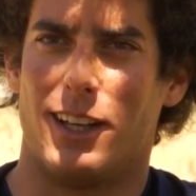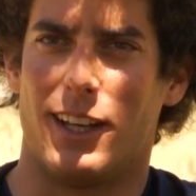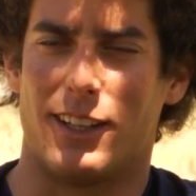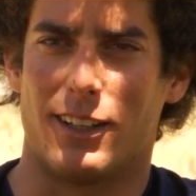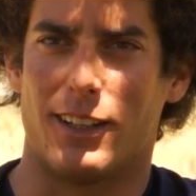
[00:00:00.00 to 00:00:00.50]

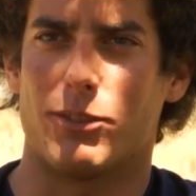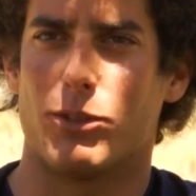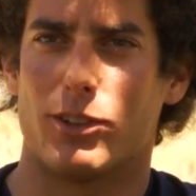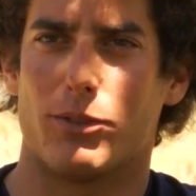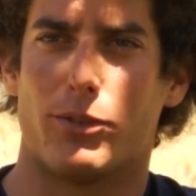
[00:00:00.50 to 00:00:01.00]
and that
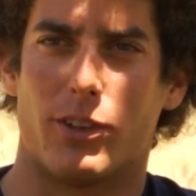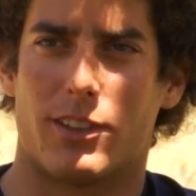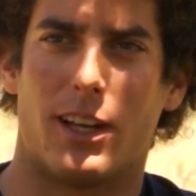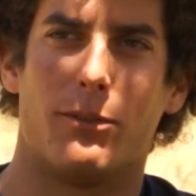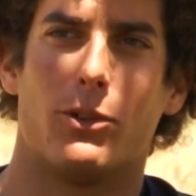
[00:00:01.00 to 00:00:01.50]
was the first
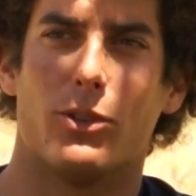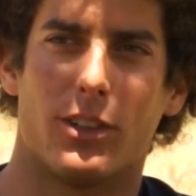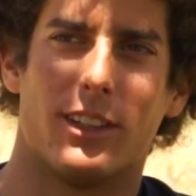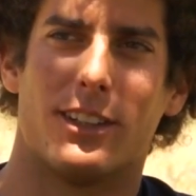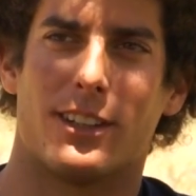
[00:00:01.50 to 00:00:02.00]
time you
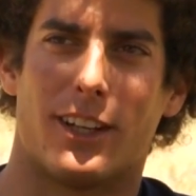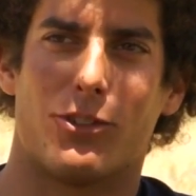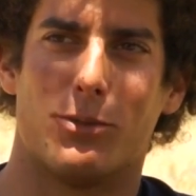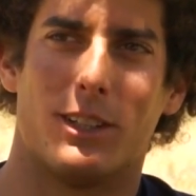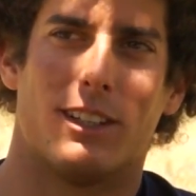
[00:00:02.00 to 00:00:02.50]
got in
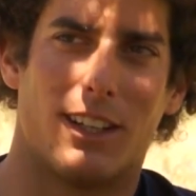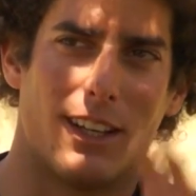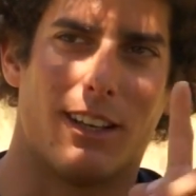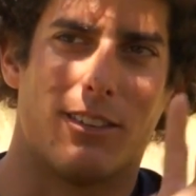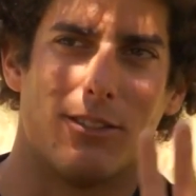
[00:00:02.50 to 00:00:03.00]
touch with
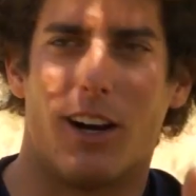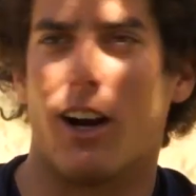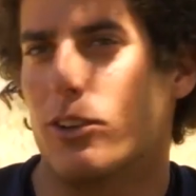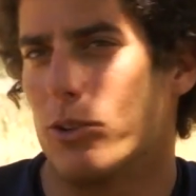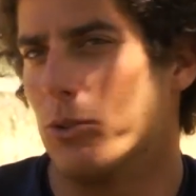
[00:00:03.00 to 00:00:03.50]
the
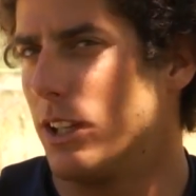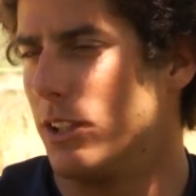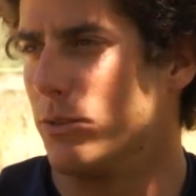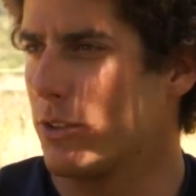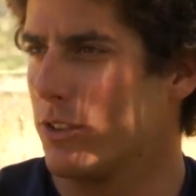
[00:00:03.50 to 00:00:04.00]
acro. Well,
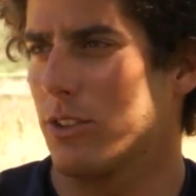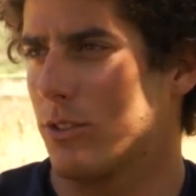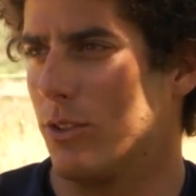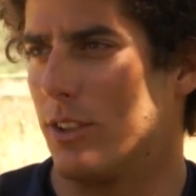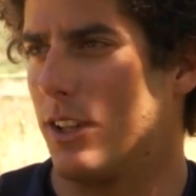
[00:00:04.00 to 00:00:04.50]
it was not
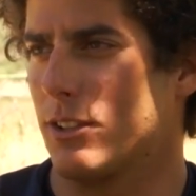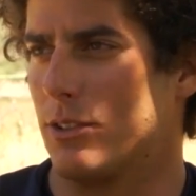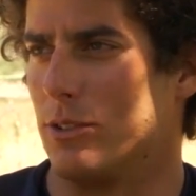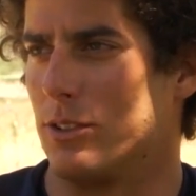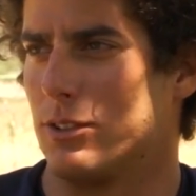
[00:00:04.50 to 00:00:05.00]
called
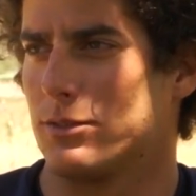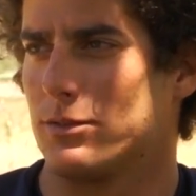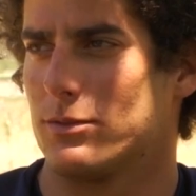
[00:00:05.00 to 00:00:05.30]
acro, no?